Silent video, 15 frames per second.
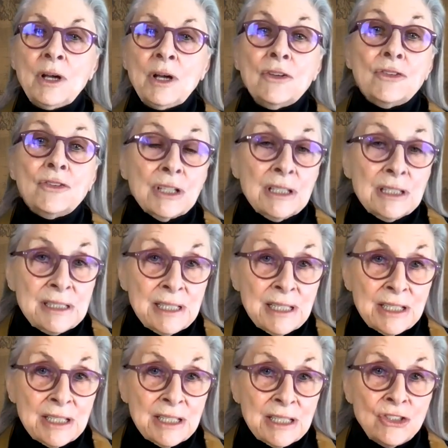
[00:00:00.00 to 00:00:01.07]
We're also going to
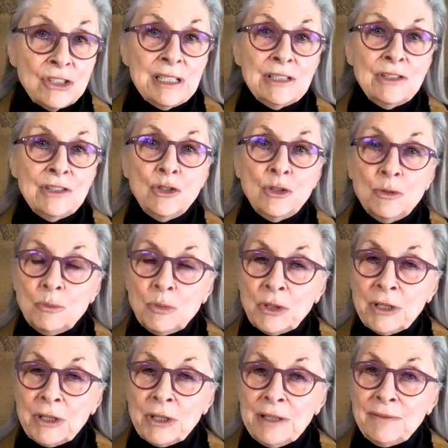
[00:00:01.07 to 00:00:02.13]
touch into
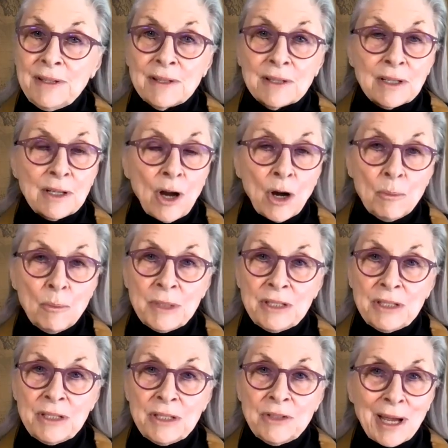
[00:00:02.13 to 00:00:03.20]
briefly the
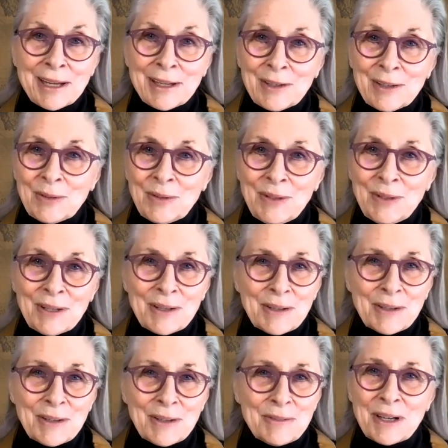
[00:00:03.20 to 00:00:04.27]
Cartman triangle
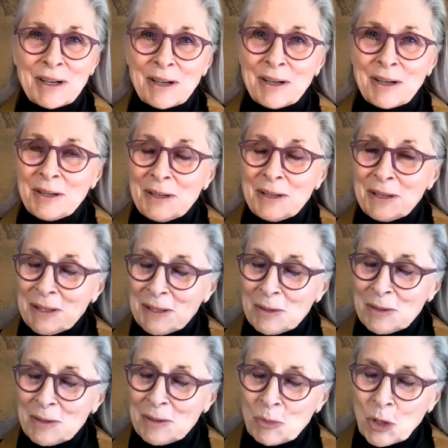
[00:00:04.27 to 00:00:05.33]
of
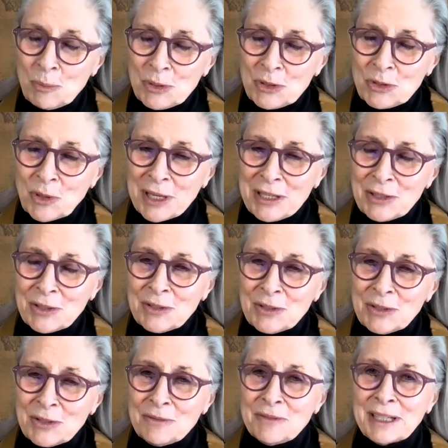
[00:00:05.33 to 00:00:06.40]

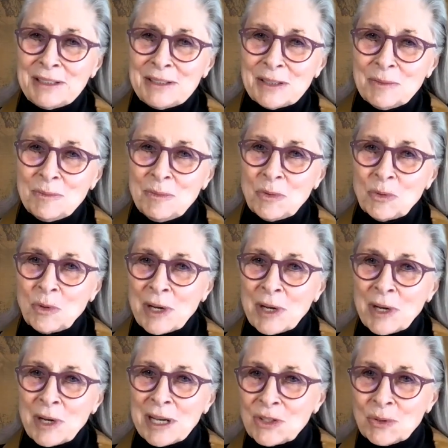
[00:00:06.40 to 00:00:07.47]
perpetrator, victim,
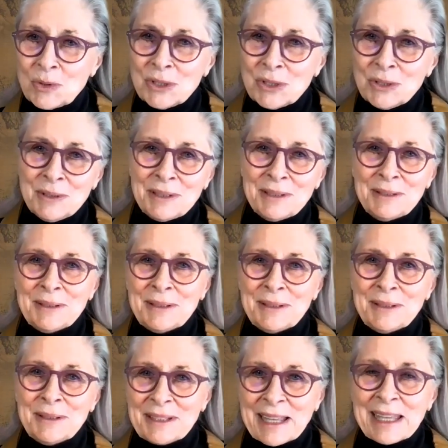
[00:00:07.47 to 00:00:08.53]
rescuer,
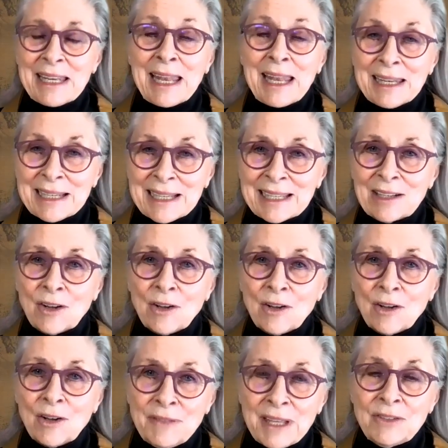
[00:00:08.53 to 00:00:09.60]
and how to get
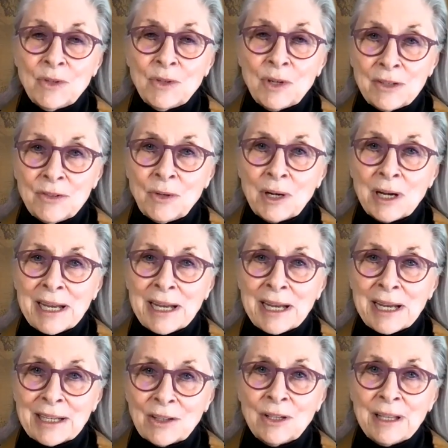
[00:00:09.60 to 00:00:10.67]
off that
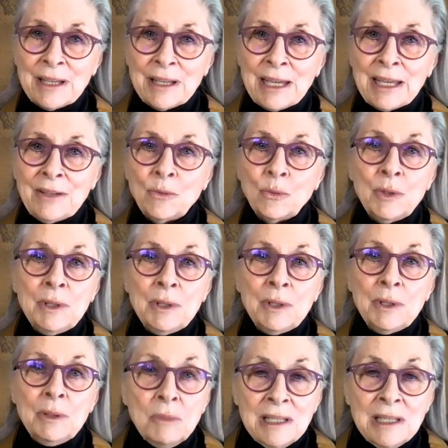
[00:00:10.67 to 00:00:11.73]
triangle as
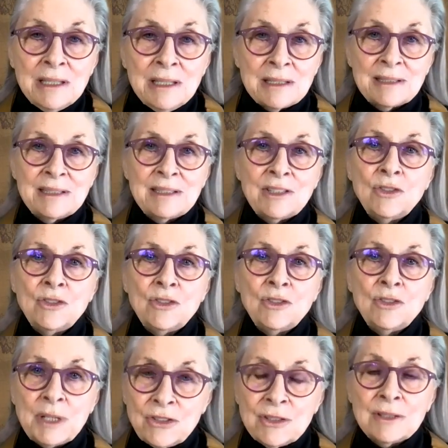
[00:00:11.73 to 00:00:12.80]
we meet
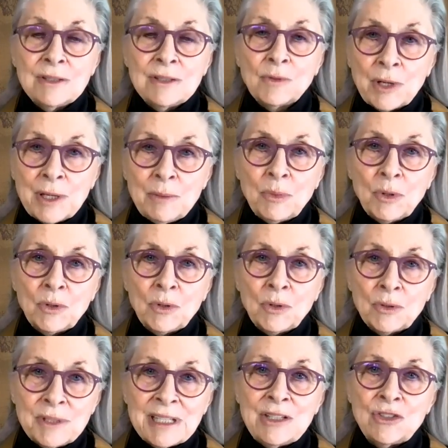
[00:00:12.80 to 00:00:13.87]
situations of great
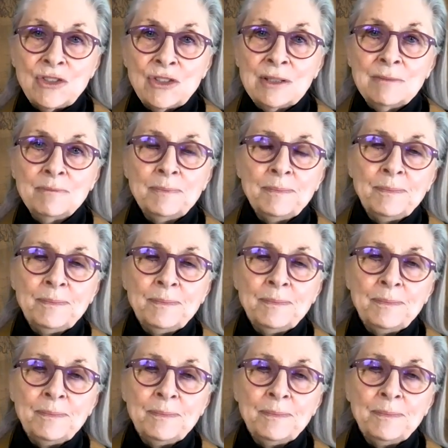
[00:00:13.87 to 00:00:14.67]
polarization.